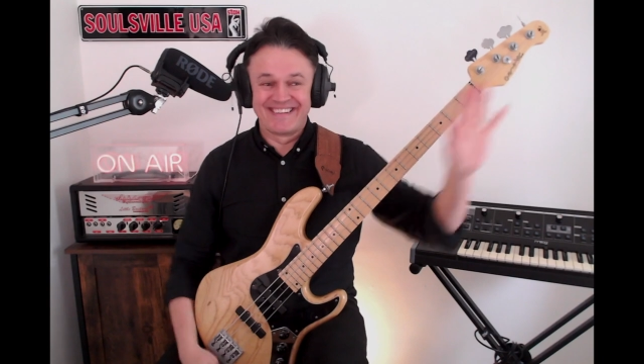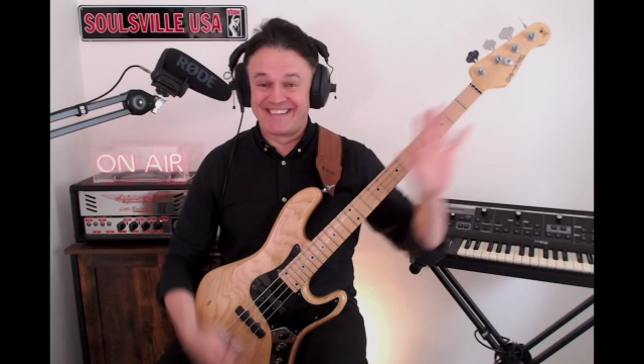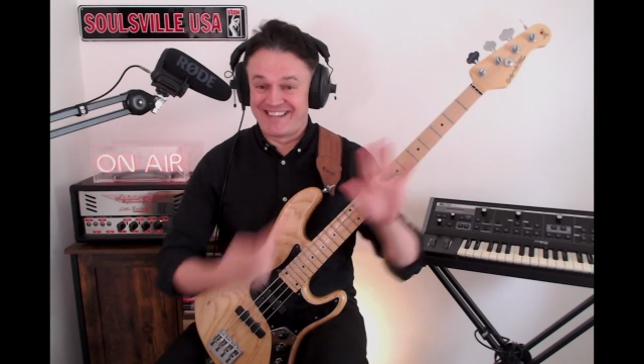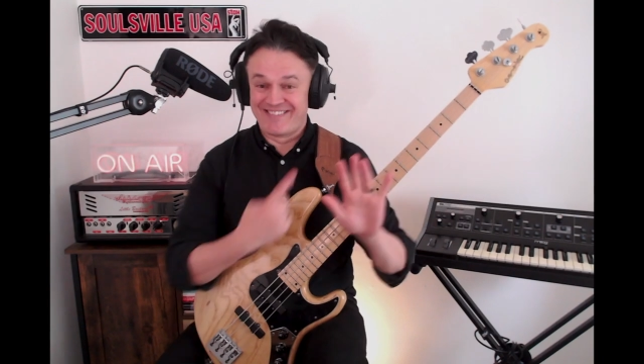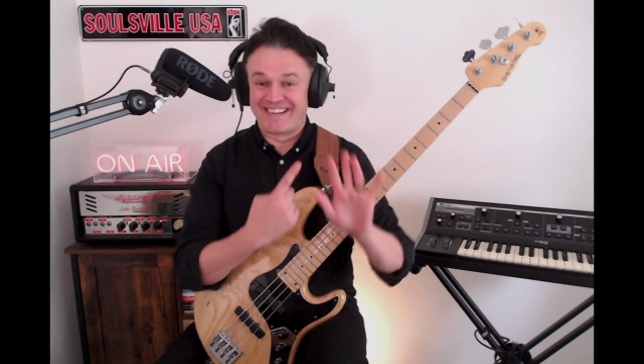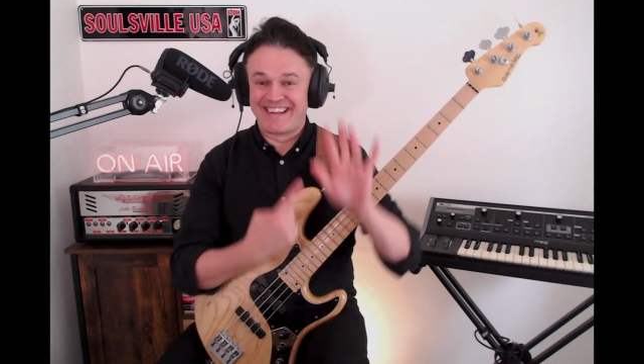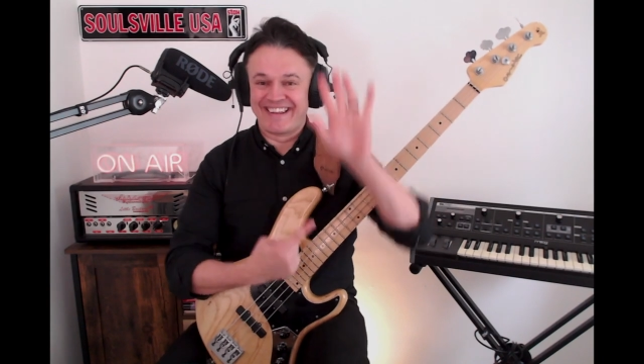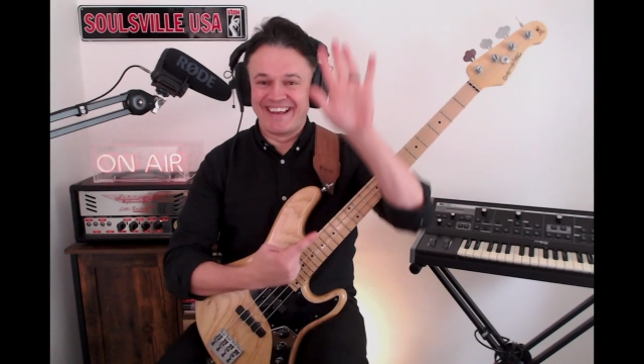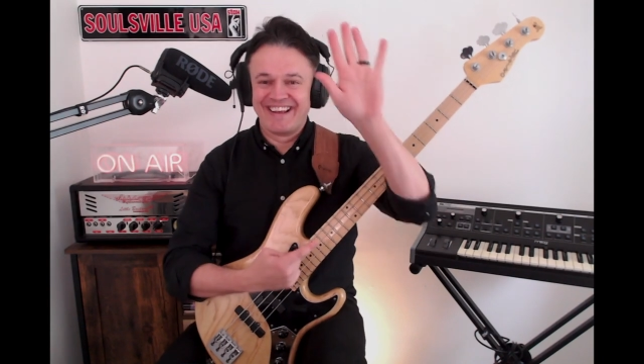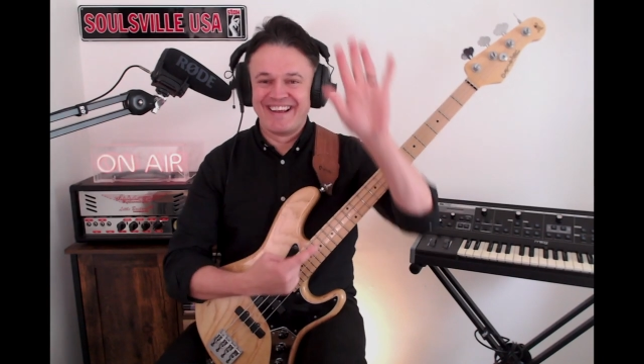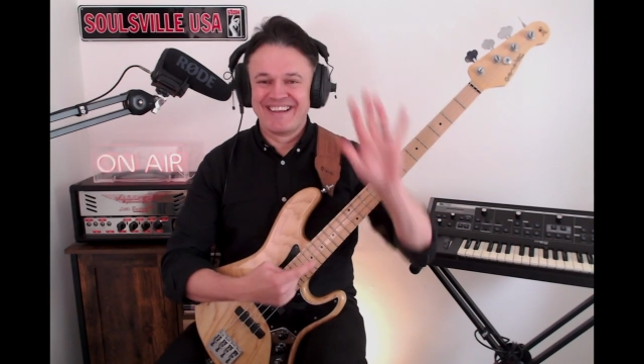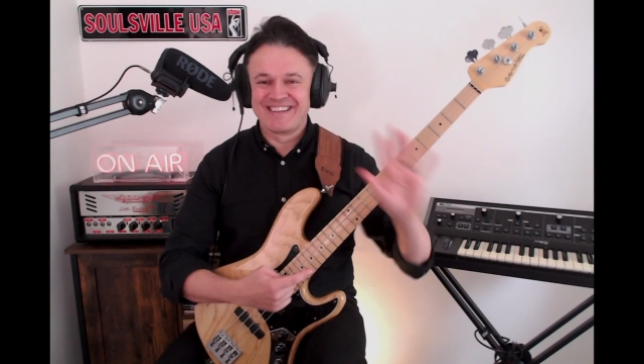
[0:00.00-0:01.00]
See what I did
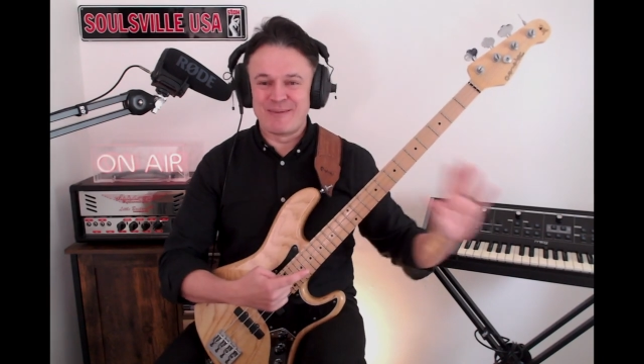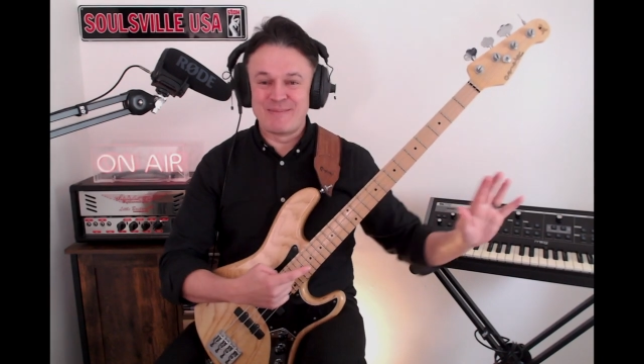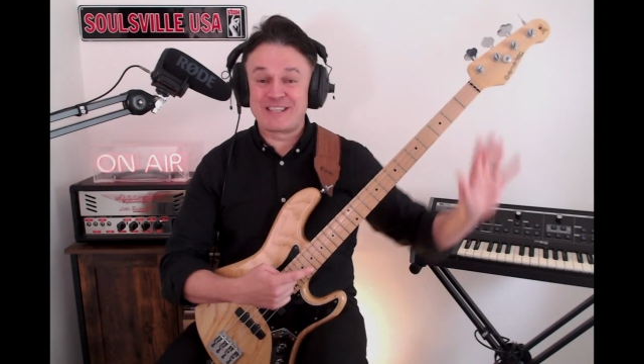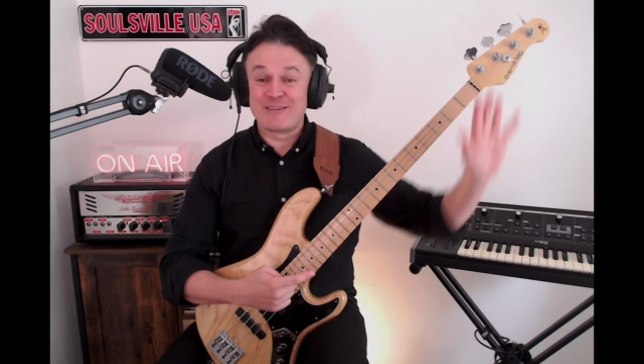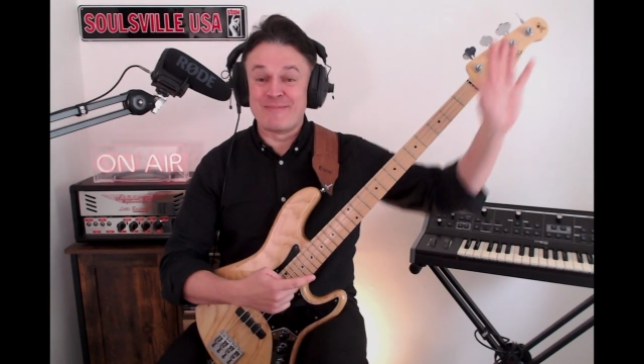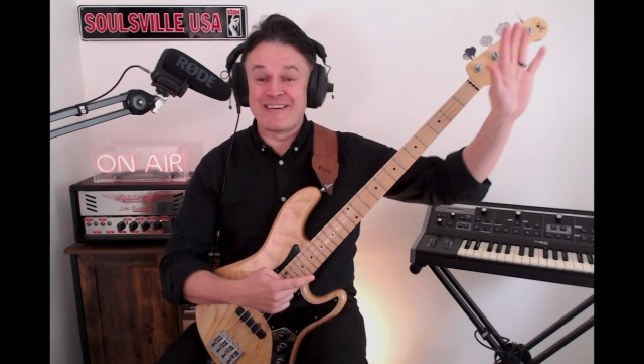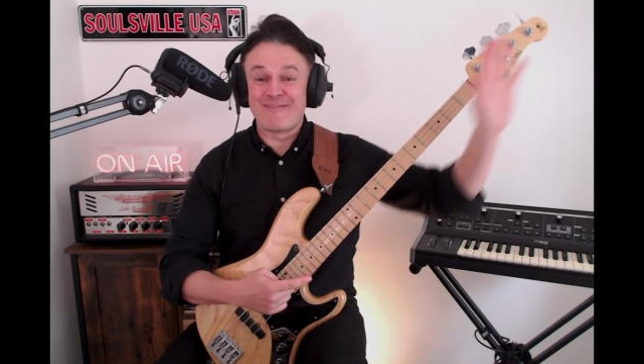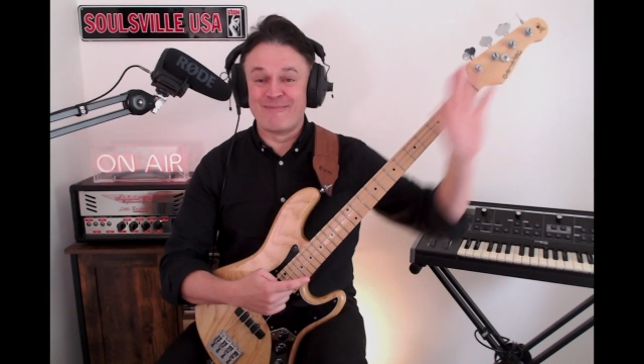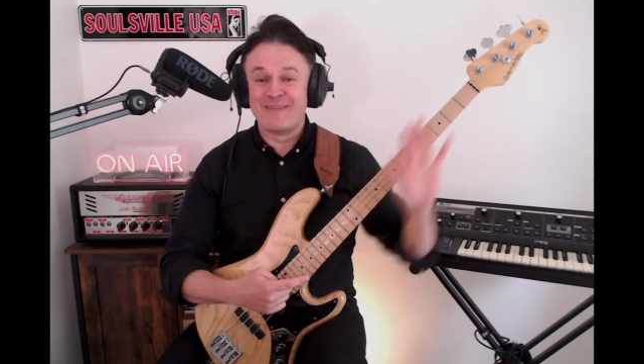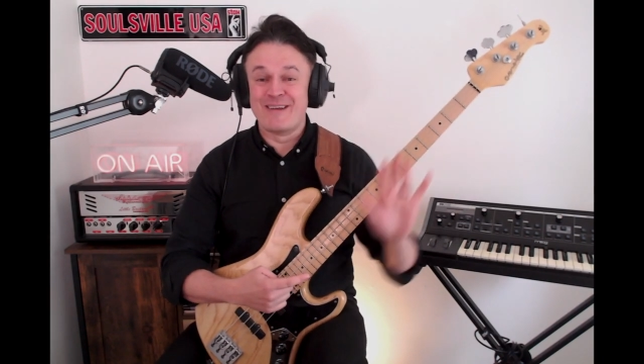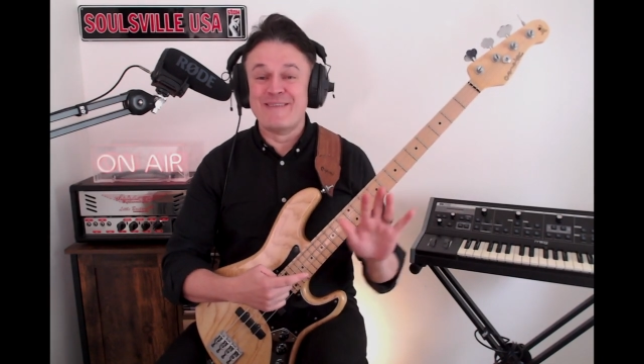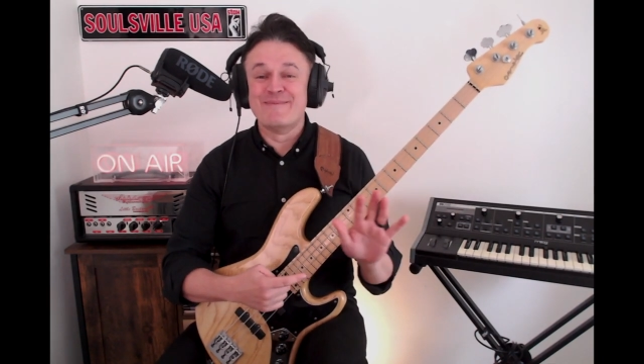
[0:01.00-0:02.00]
there? It's like Mr.
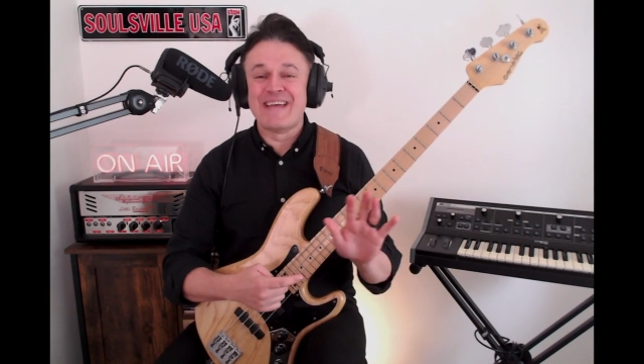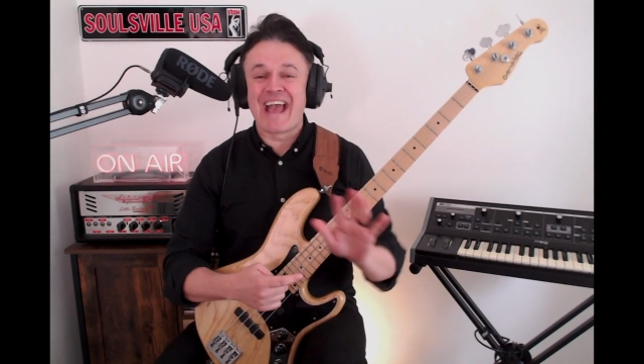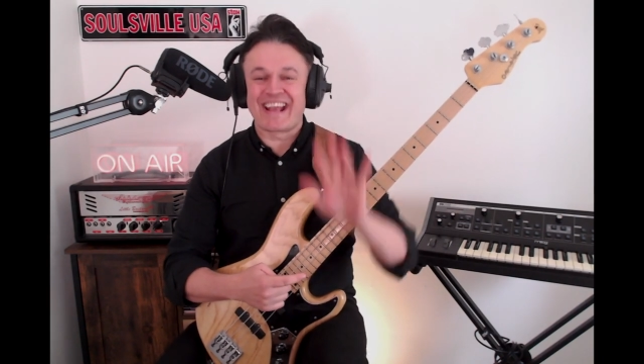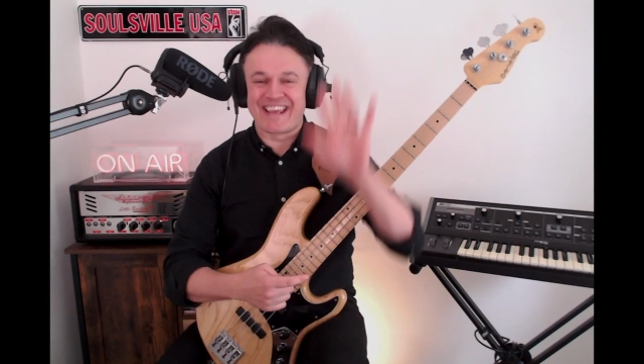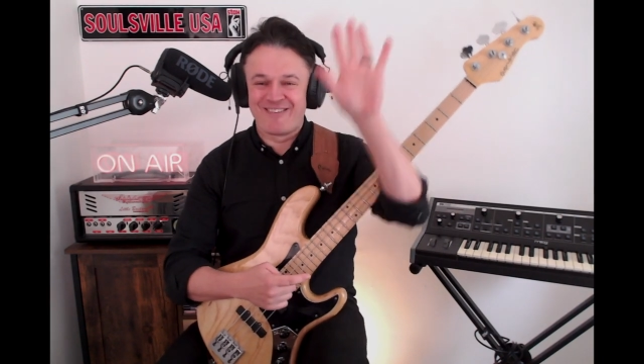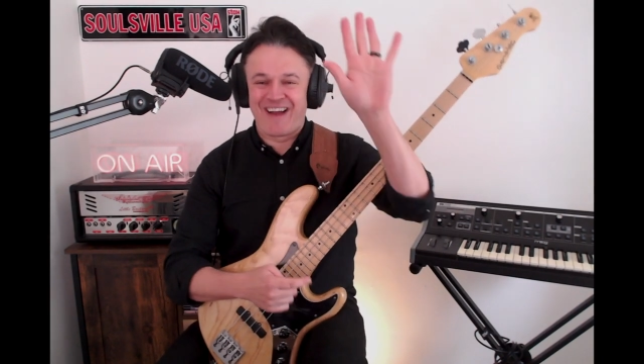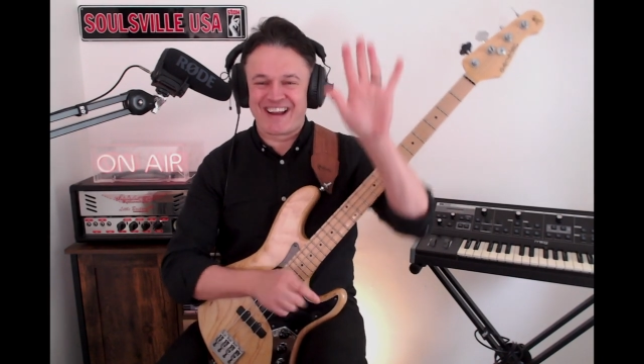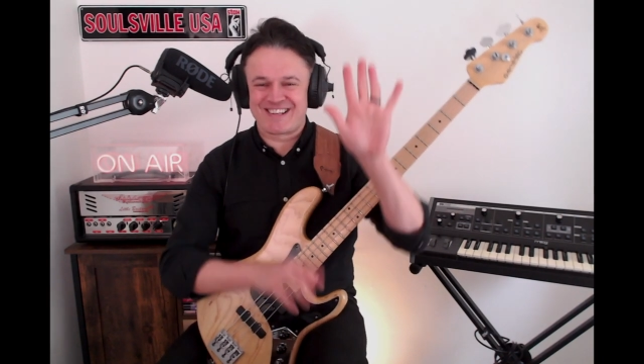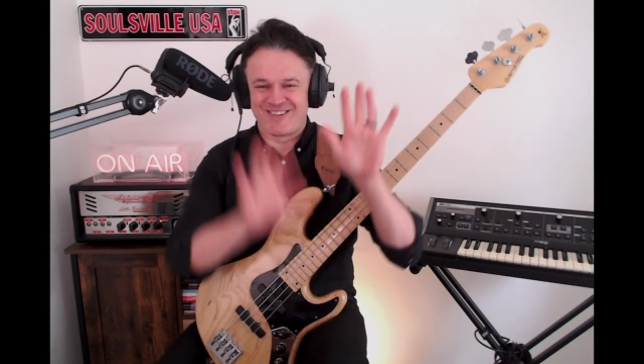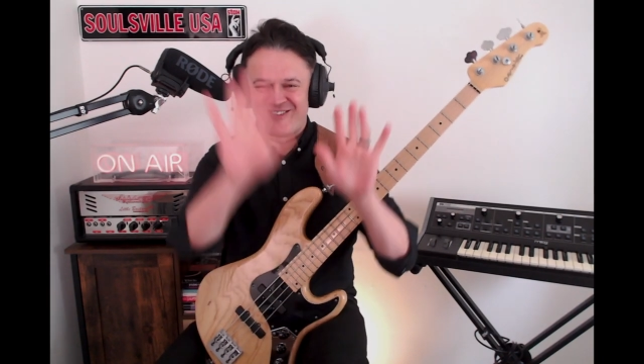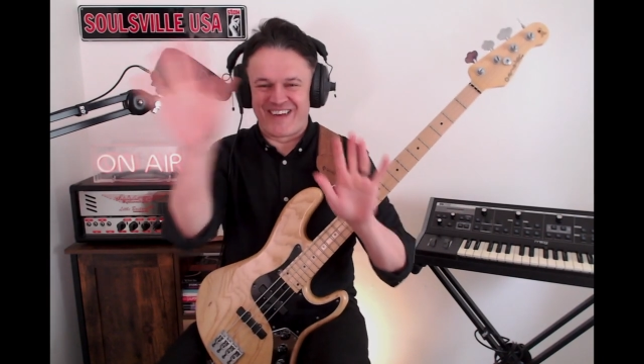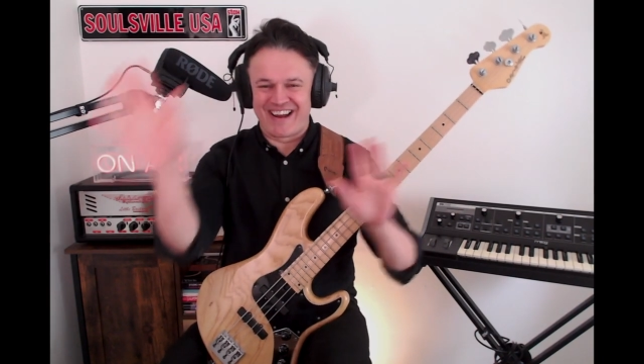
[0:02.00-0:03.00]
Miyagi,
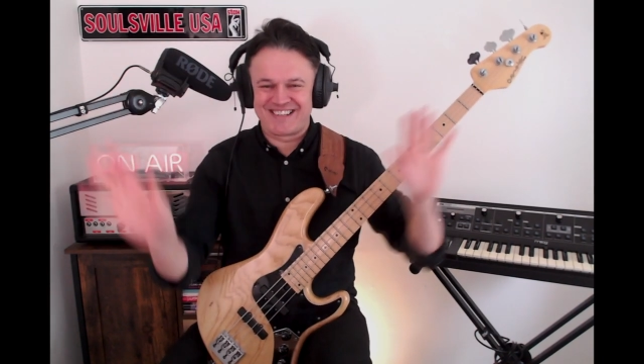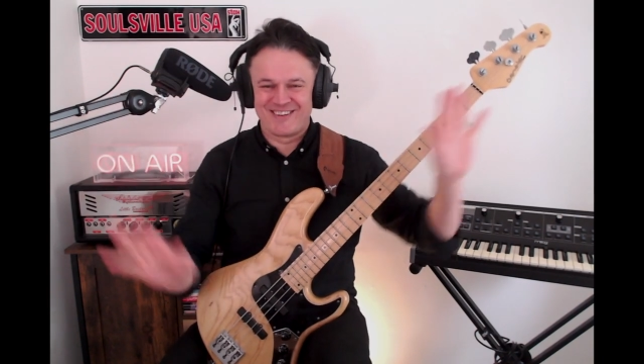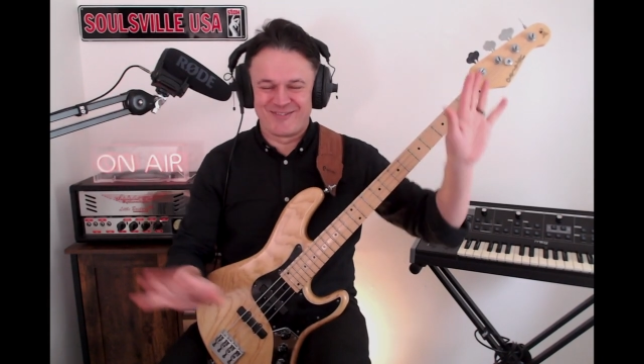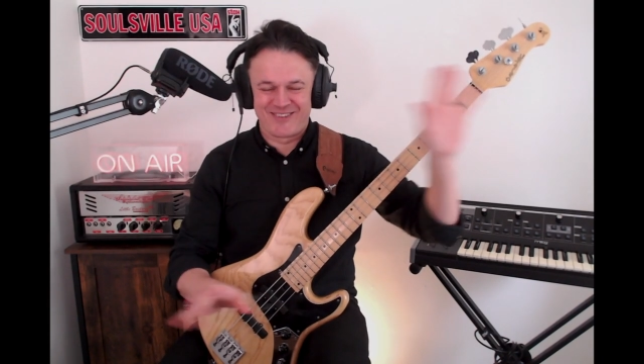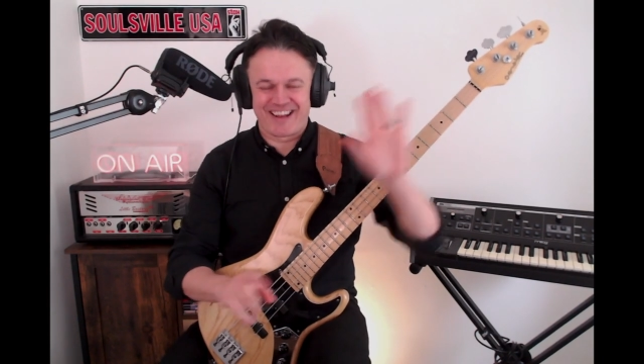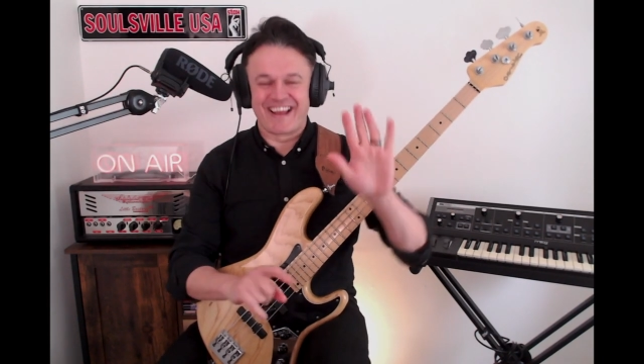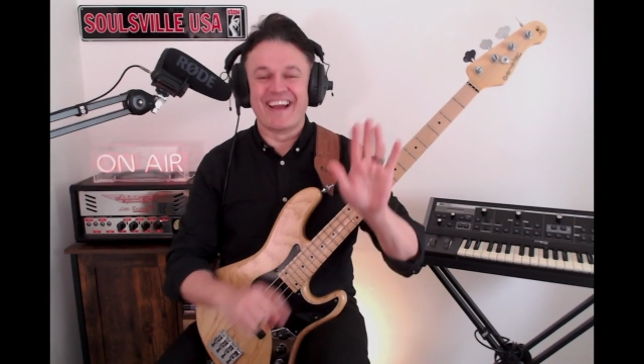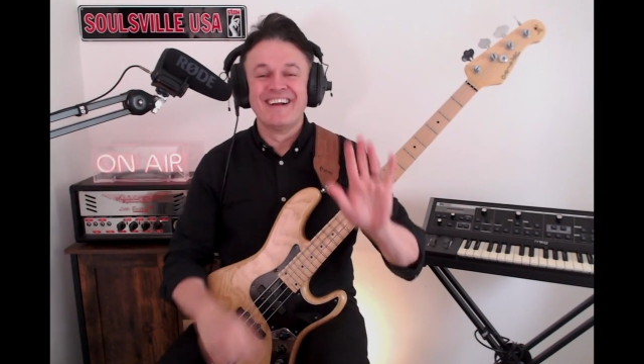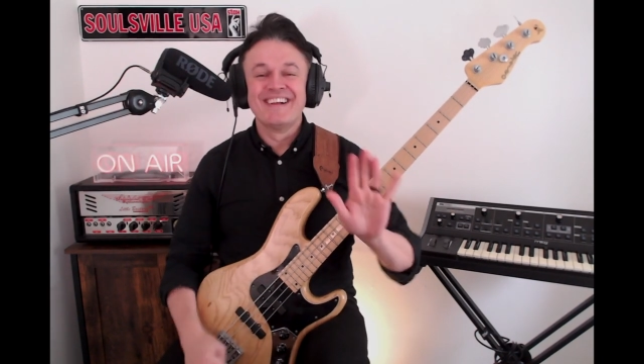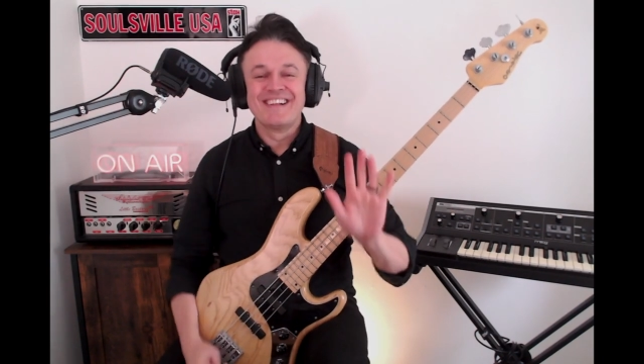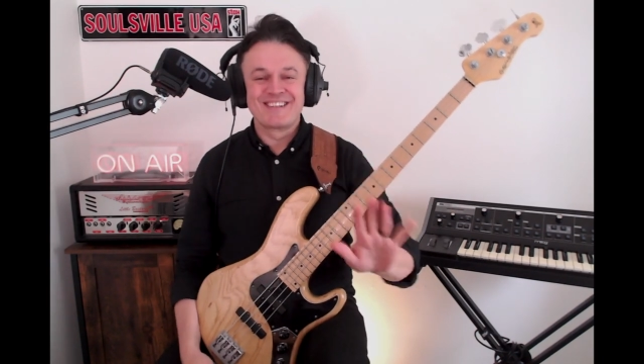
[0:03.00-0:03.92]
wax on, wax off. Okay,